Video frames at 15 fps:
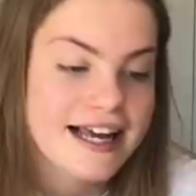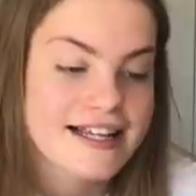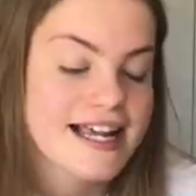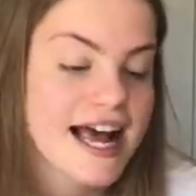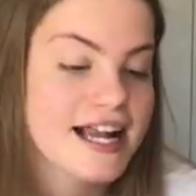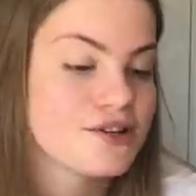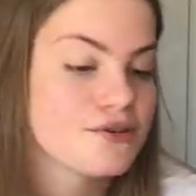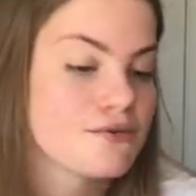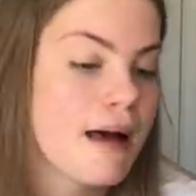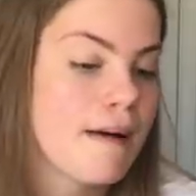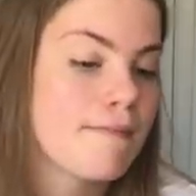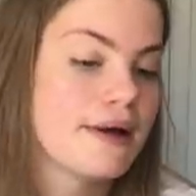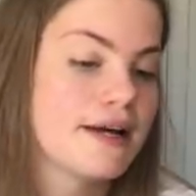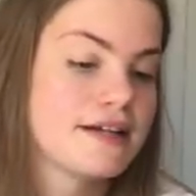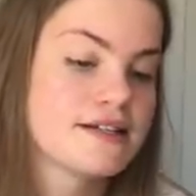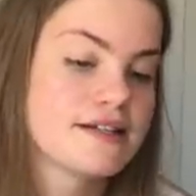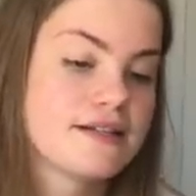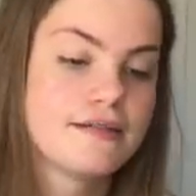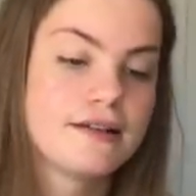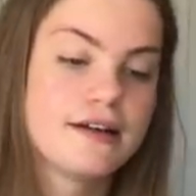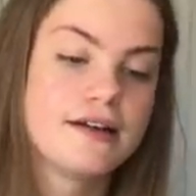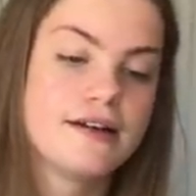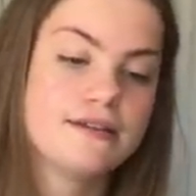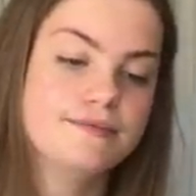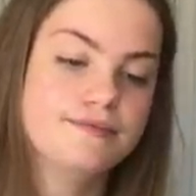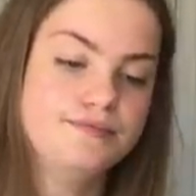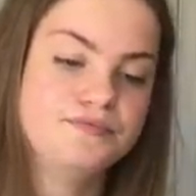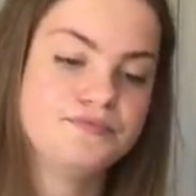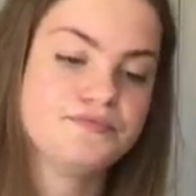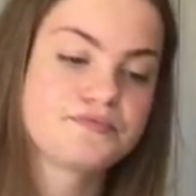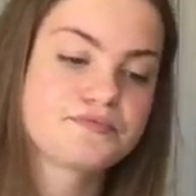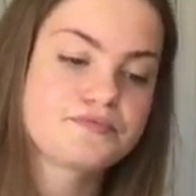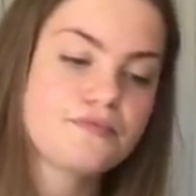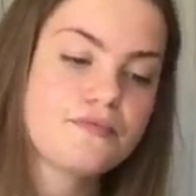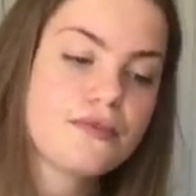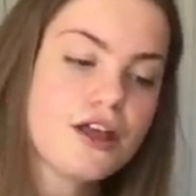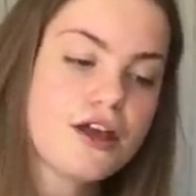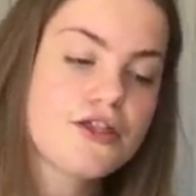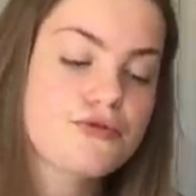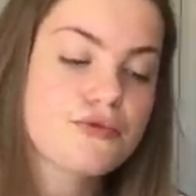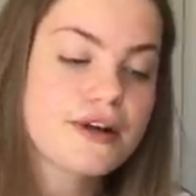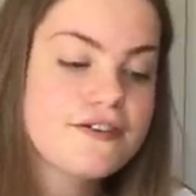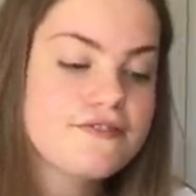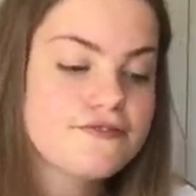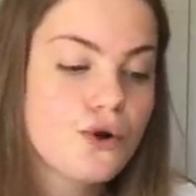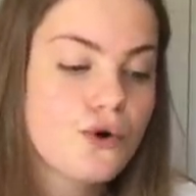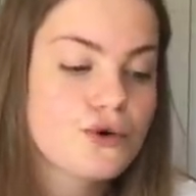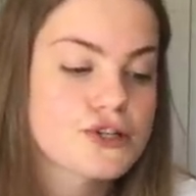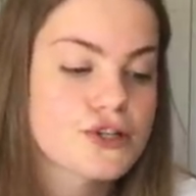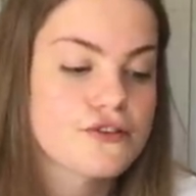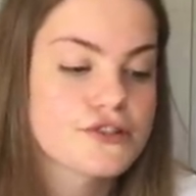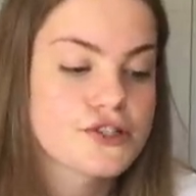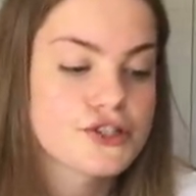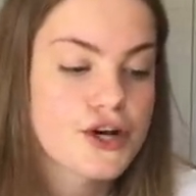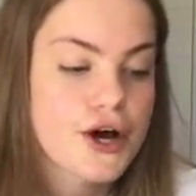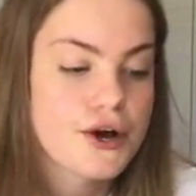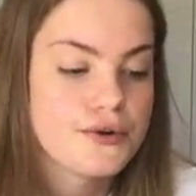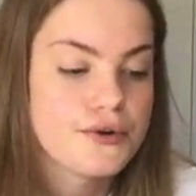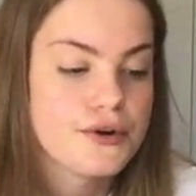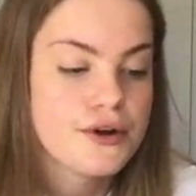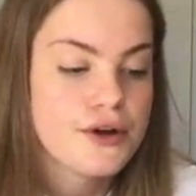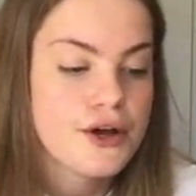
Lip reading: as Hetty remembered. 3 floors of stone,